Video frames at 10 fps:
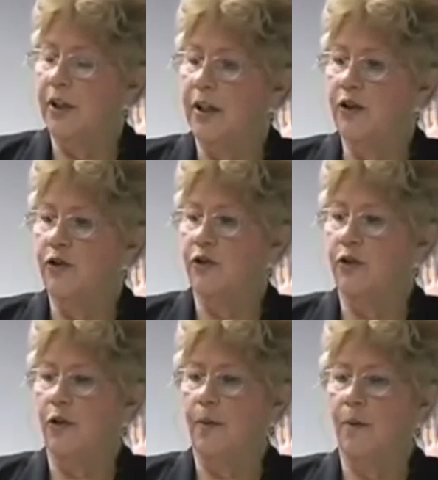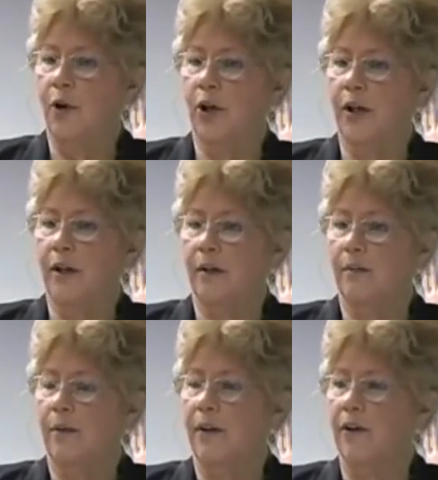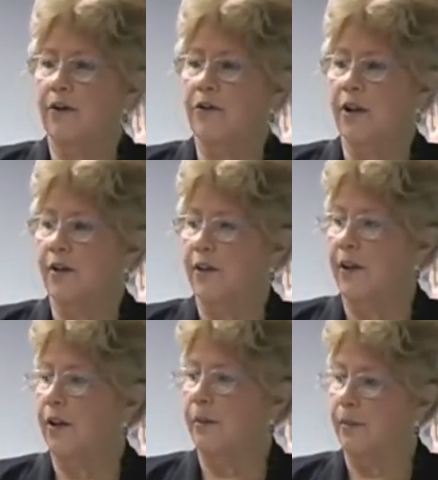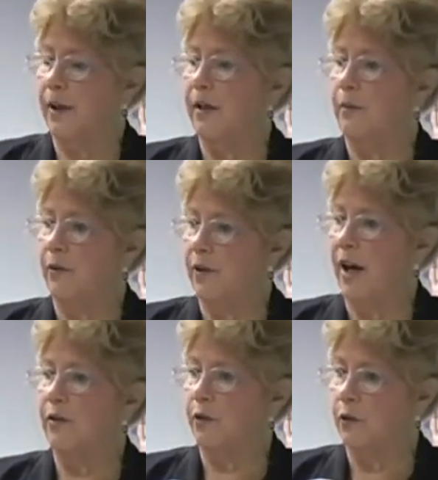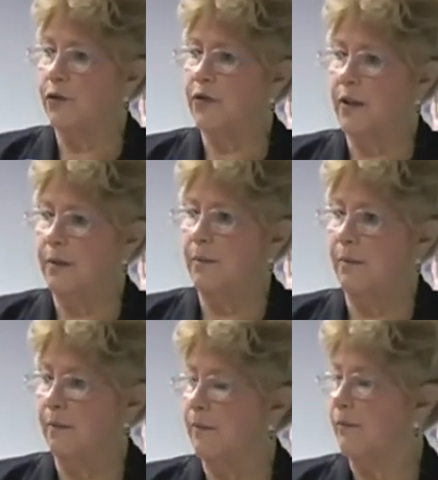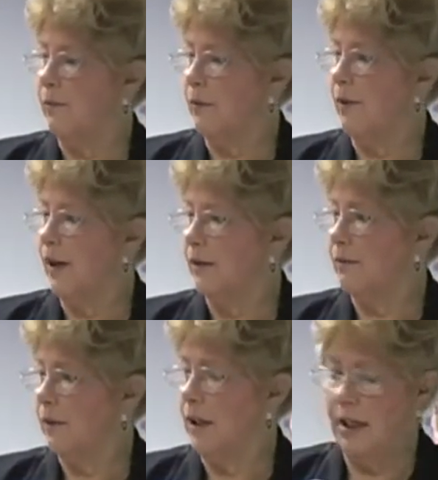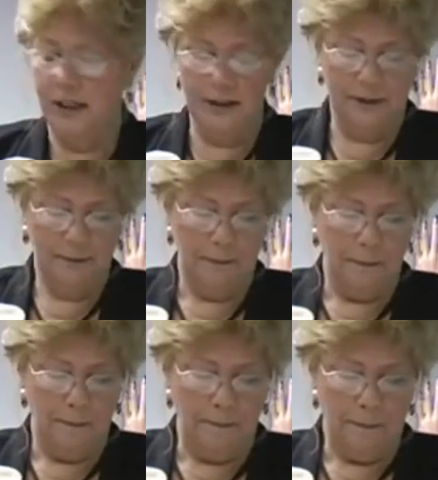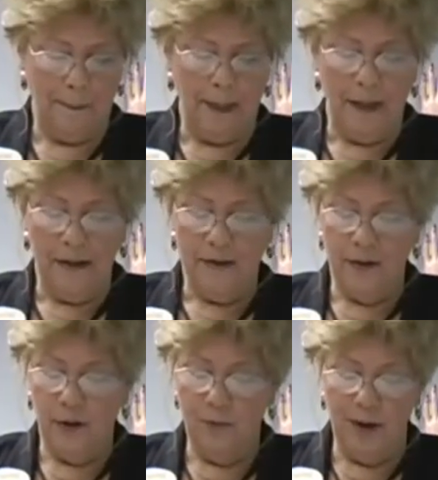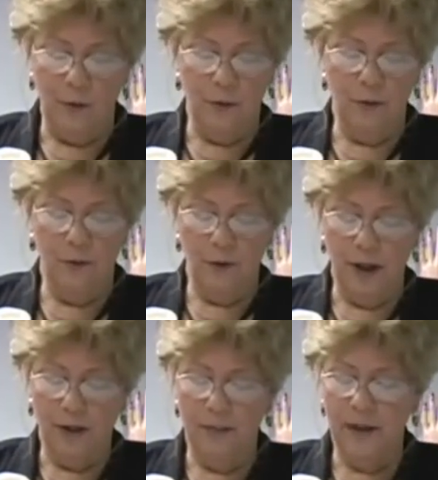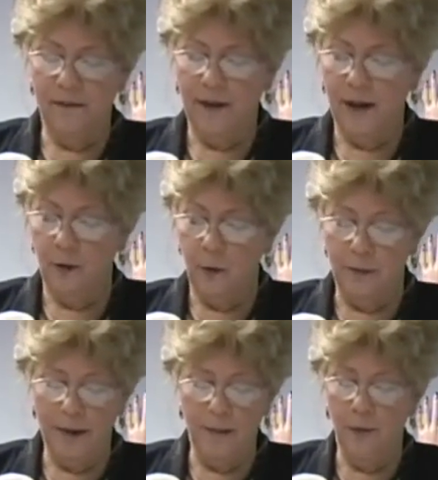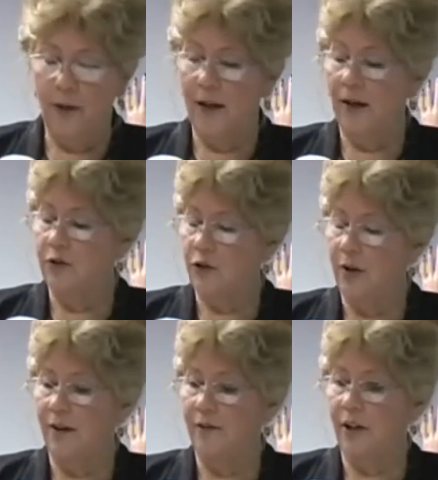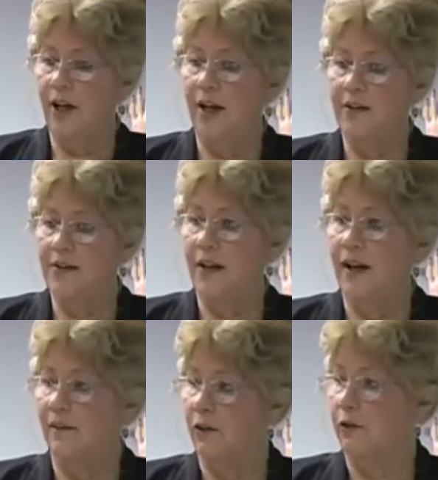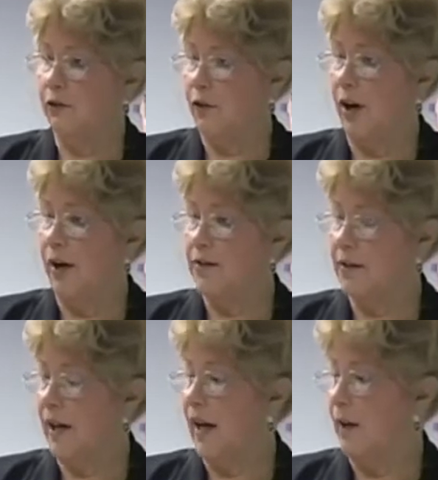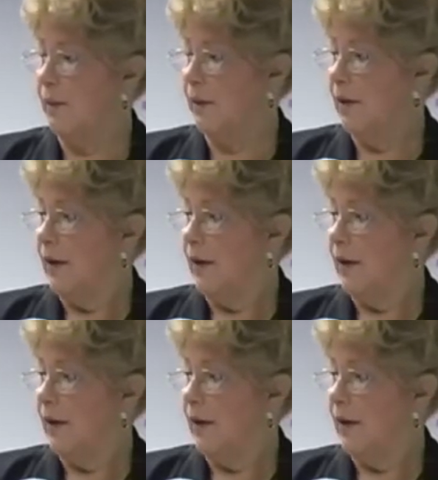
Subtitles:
conditioners on the market, but there is nothing to compete with natural sebum from that client. So you might want to recommend that or remember that as you have clients that have dry scalp